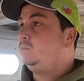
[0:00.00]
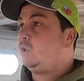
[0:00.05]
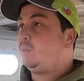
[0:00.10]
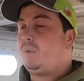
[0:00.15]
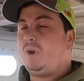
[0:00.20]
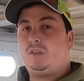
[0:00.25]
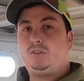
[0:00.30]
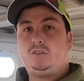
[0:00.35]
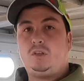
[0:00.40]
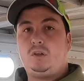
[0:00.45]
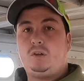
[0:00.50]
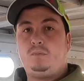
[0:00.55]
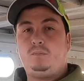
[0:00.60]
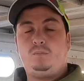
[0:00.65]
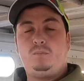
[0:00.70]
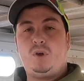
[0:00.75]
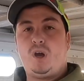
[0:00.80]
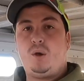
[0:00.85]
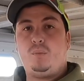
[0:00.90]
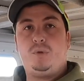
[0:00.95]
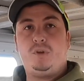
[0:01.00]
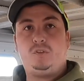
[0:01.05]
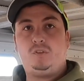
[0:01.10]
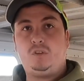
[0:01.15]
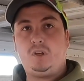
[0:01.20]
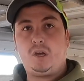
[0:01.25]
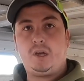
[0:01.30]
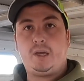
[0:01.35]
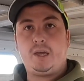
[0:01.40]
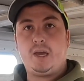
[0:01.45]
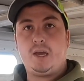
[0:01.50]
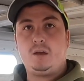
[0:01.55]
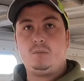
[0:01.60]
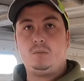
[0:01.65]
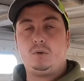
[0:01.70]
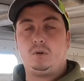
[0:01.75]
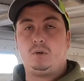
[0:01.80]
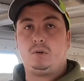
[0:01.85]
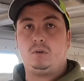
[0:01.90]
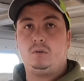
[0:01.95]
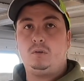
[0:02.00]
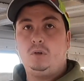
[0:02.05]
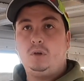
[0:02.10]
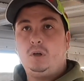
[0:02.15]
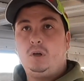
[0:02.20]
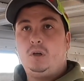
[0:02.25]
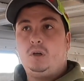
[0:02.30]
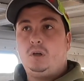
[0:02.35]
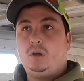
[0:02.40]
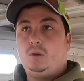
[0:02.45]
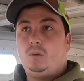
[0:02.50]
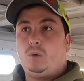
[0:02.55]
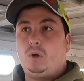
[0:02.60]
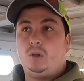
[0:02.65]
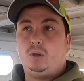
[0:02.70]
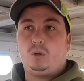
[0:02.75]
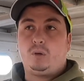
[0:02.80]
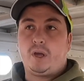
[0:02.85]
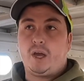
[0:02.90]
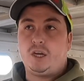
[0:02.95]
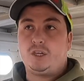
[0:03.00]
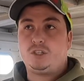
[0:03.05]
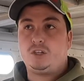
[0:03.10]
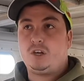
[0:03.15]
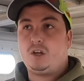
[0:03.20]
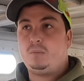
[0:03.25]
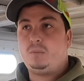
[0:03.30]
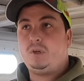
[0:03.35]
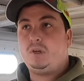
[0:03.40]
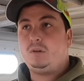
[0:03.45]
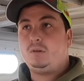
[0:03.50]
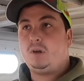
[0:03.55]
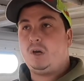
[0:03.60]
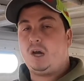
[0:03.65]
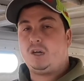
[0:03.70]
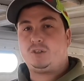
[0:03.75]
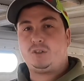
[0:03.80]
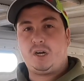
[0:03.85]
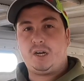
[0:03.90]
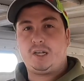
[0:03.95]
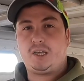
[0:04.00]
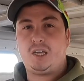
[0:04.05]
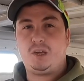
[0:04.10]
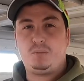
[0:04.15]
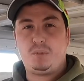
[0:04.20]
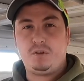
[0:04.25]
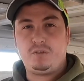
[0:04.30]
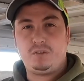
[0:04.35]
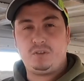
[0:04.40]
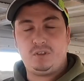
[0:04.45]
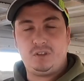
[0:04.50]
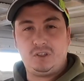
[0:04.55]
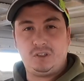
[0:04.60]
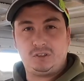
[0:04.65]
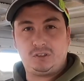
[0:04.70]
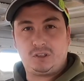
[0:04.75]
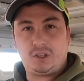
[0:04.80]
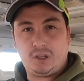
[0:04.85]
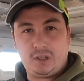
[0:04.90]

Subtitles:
Depends on how busy I am or what location I'm in. I try to keep everything as